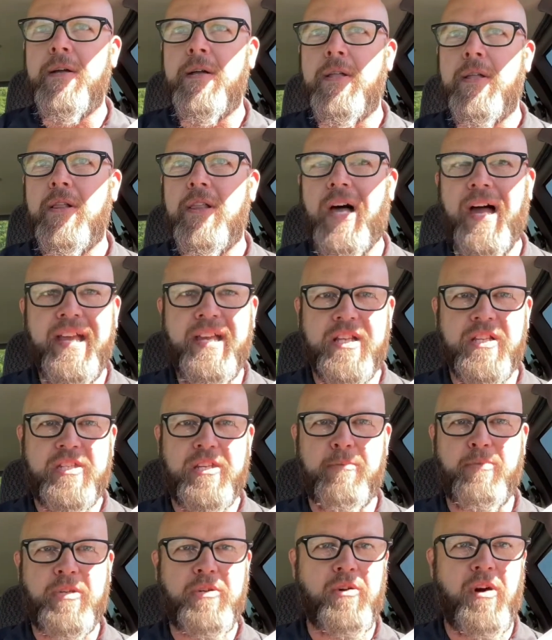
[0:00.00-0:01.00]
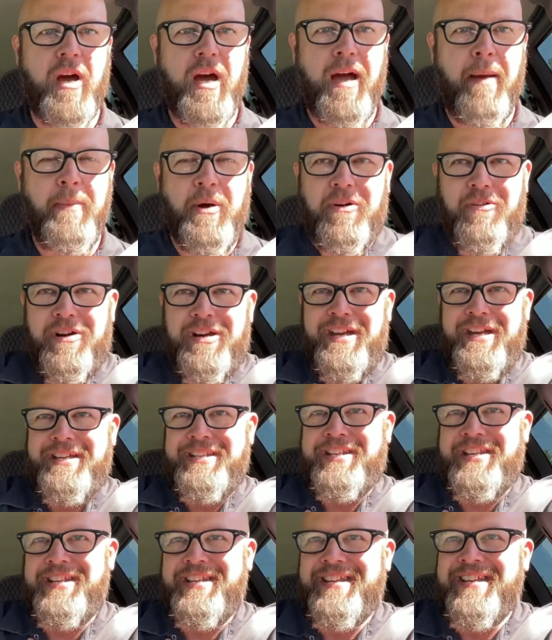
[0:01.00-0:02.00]
like and subscribe.
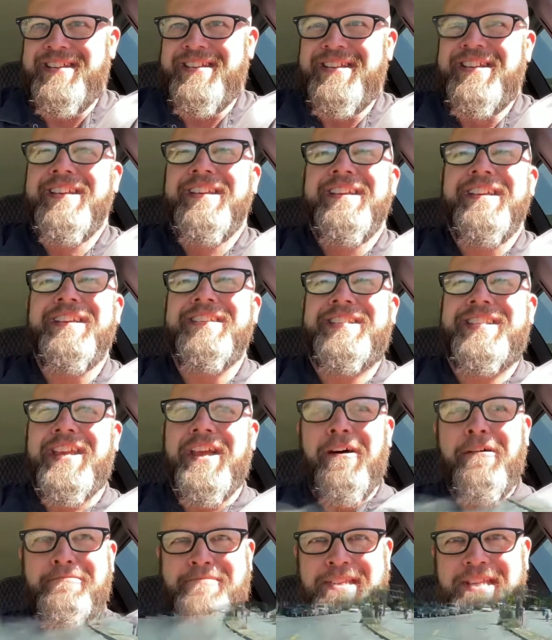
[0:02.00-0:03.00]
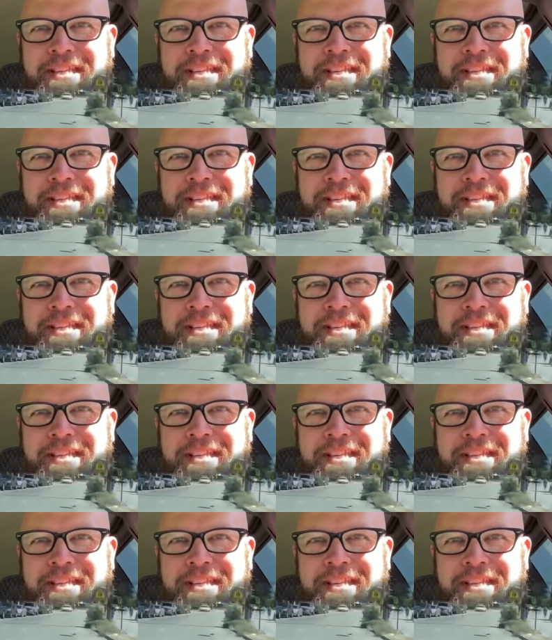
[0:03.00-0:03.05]
It helps us